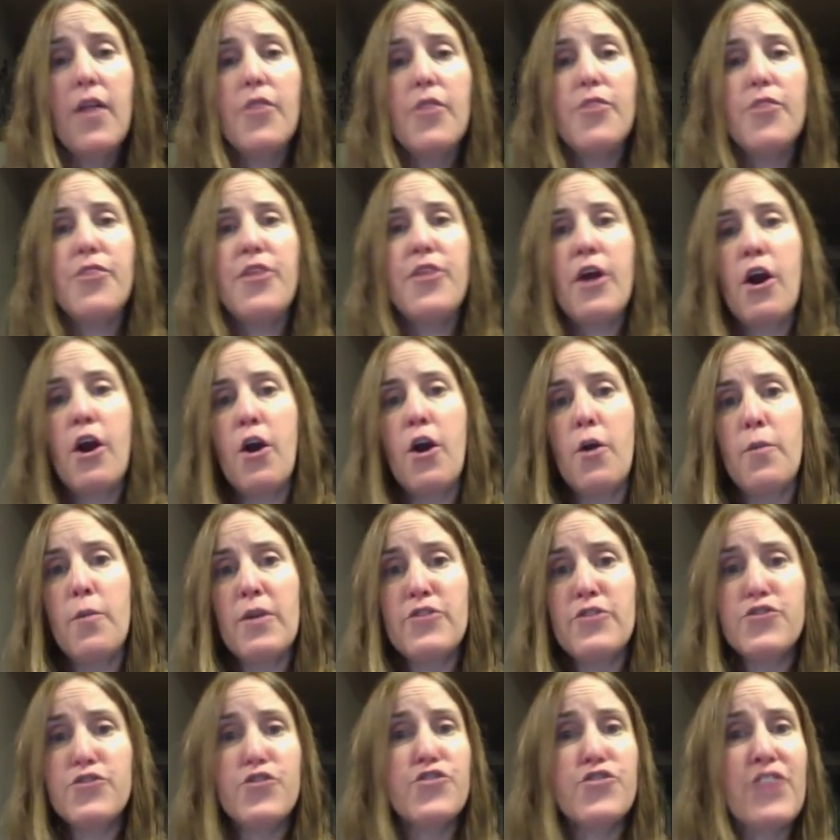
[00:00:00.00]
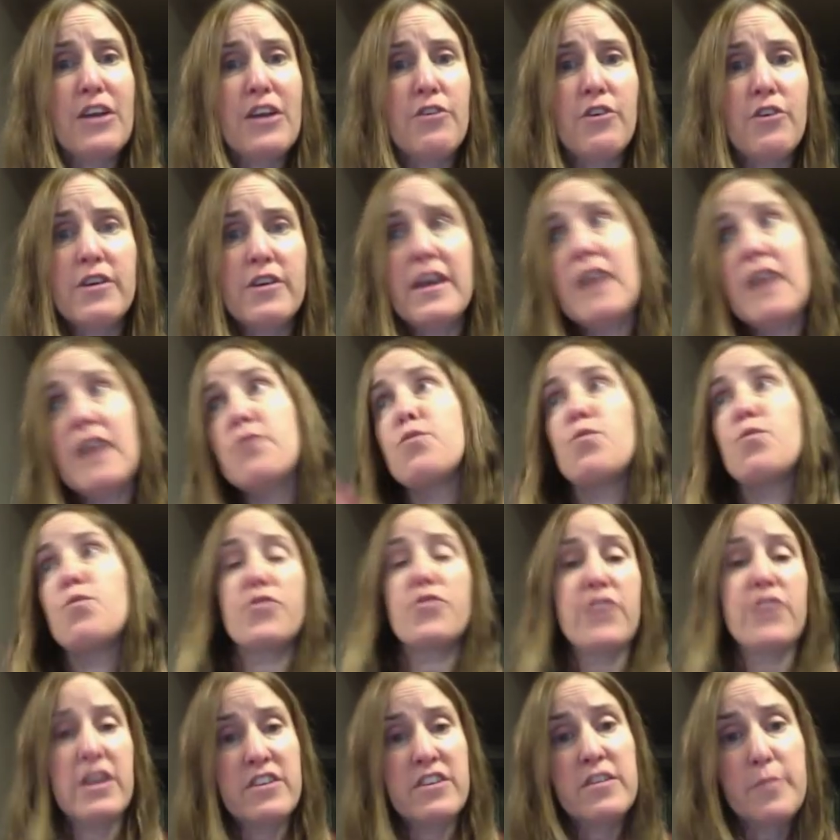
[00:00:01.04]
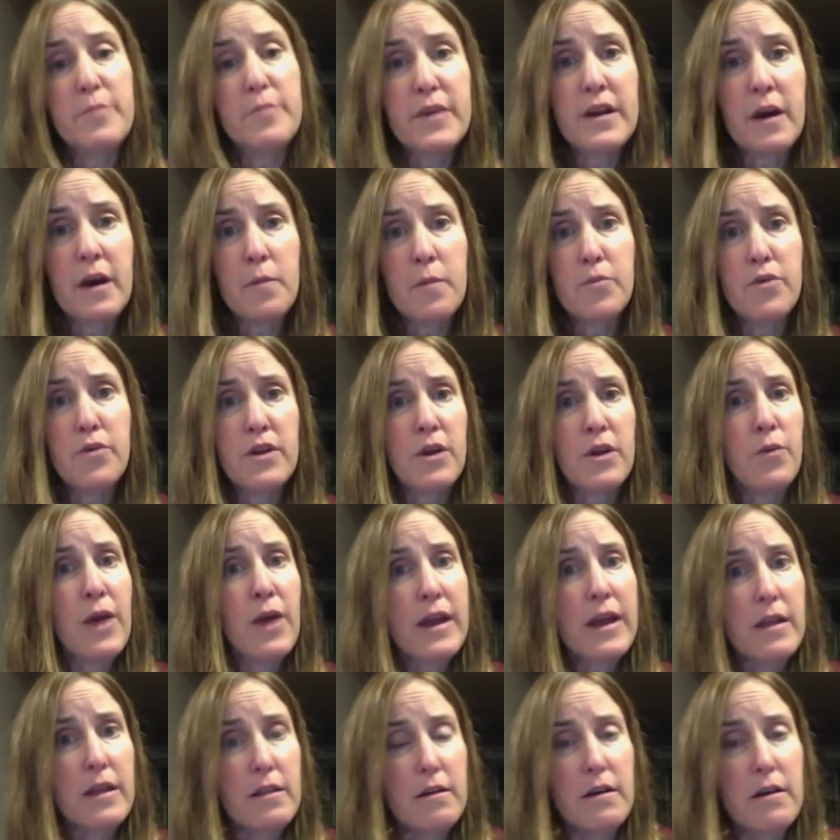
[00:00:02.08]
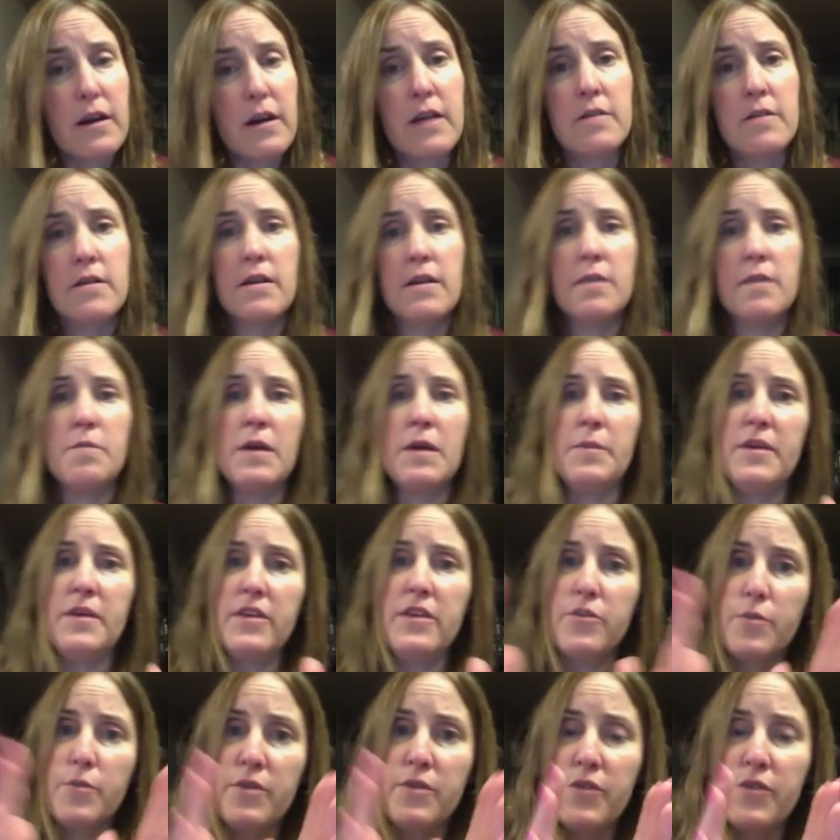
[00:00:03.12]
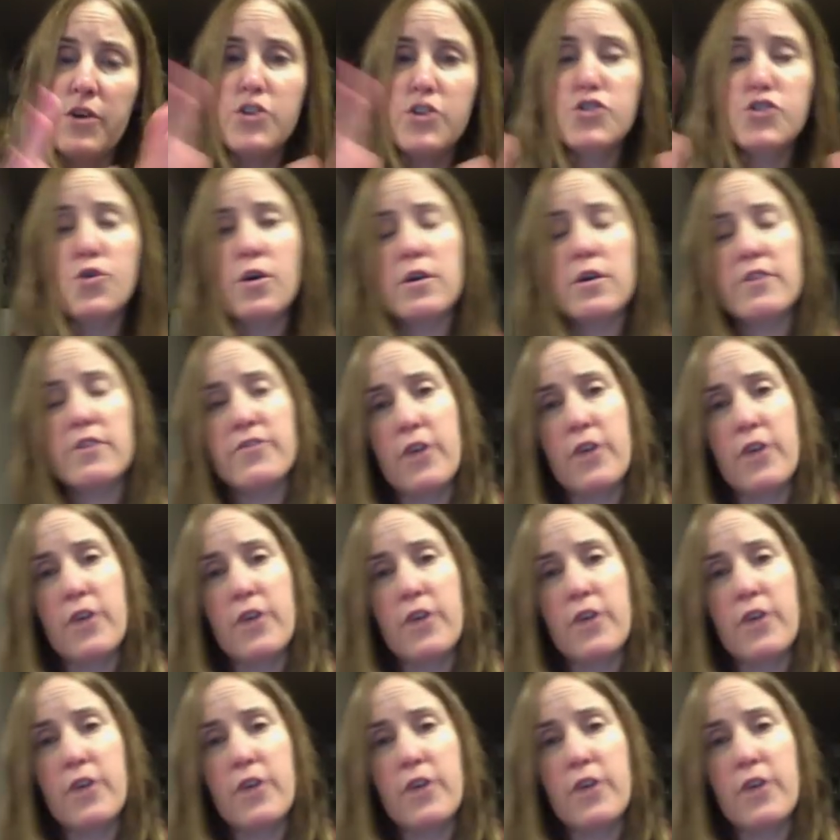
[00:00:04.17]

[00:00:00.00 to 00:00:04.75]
their menstrual cycle again will tend to become pretty irregular and maybe either be very short or very